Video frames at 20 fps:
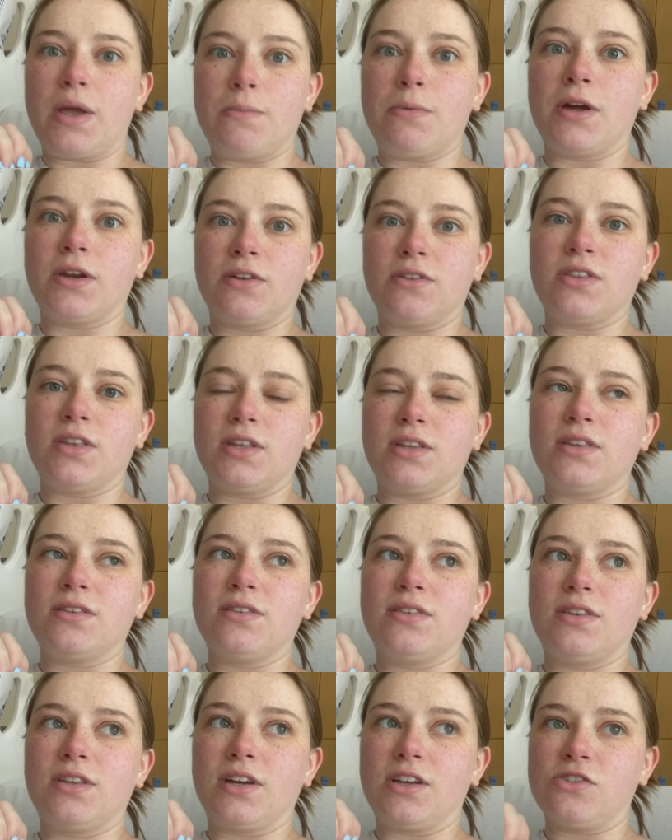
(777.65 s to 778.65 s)
better
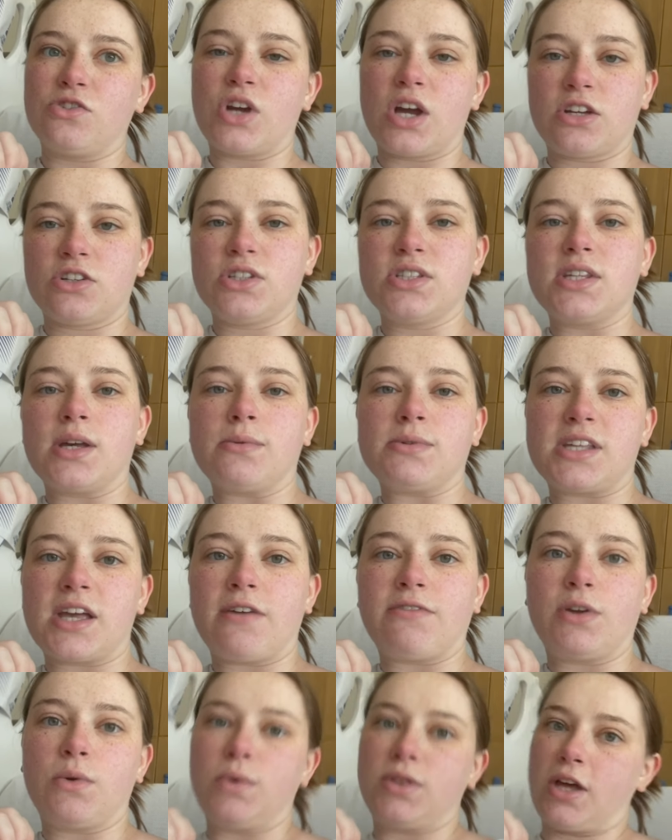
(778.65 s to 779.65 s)
than the contractions I was
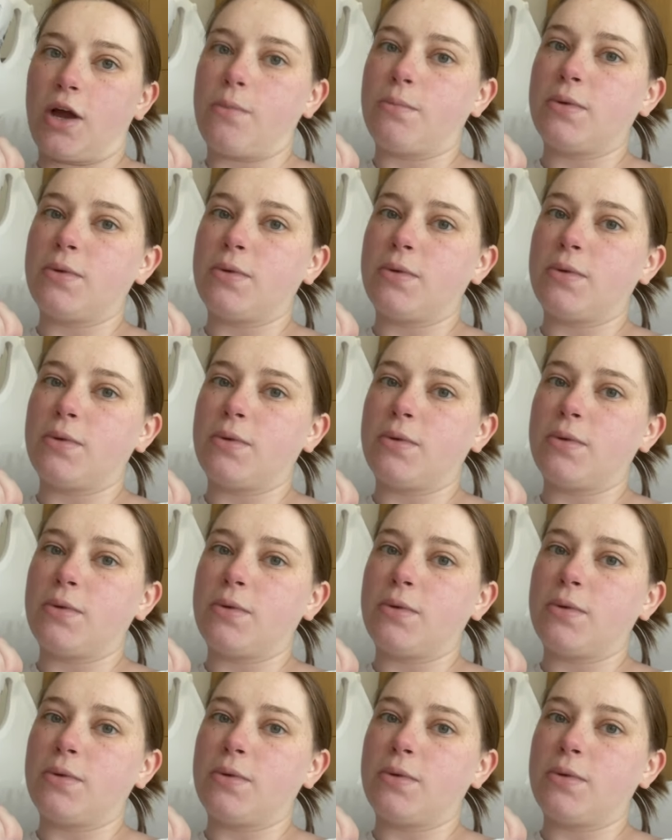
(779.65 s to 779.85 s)
having without